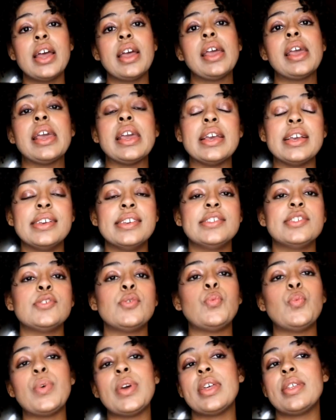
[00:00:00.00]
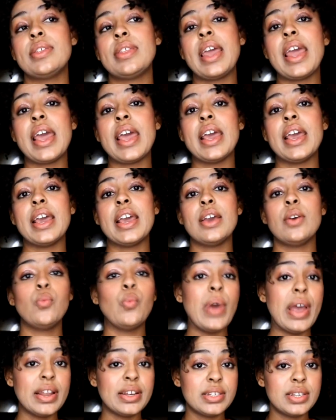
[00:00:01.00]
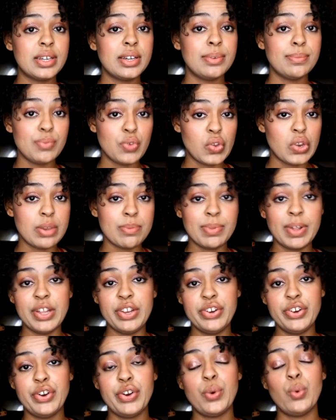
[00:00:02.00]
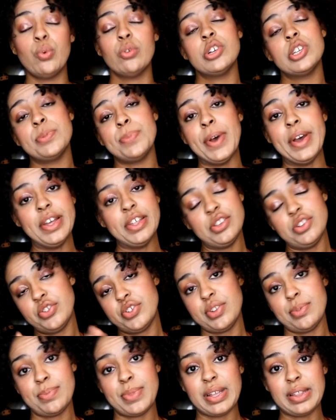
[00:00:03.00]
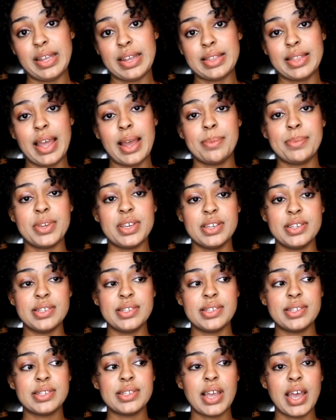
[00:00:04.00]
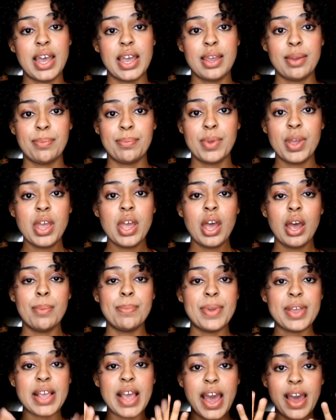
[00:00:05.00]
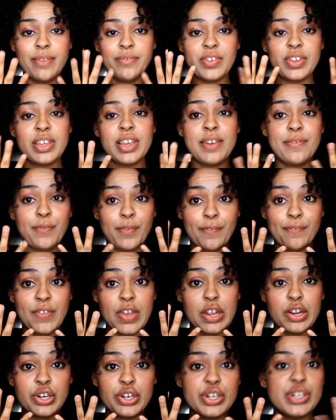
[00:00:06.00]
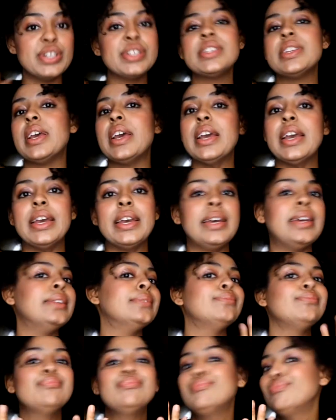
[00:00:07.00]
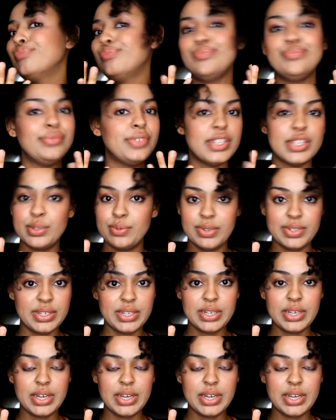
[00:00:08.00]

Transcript: is with a wet beauty blender or sponge or something like that, because I am a big advocate for fingers and these wasn't